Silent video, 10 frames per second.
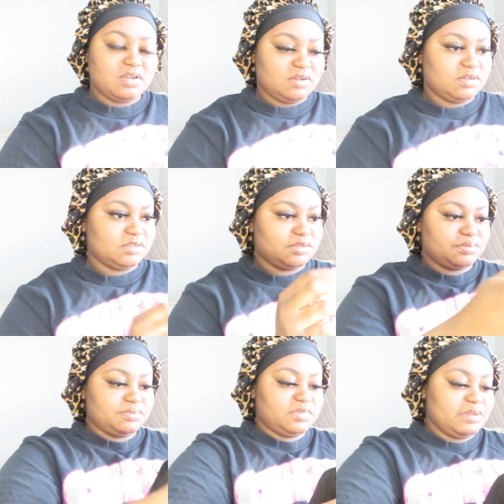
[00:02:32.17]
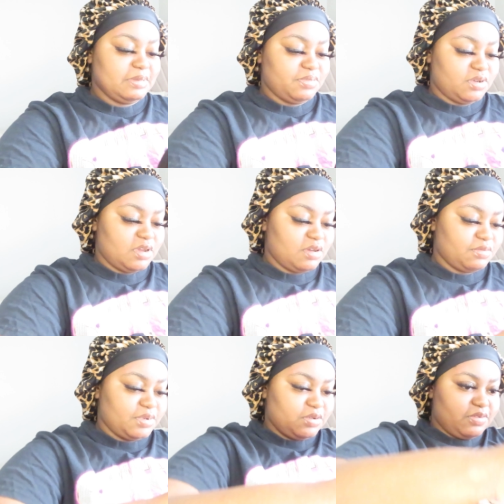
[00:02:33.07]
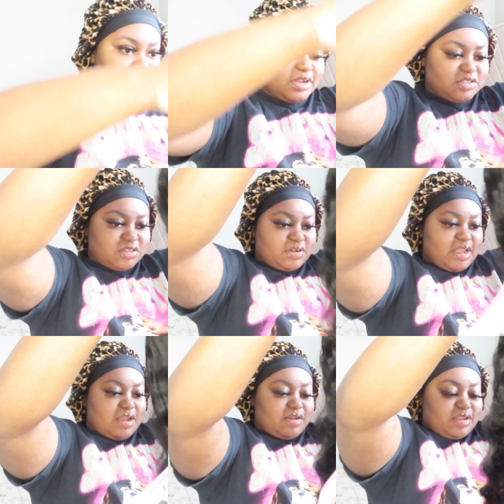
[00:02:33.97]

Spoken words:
Let me put her on real quick so I can show y'all.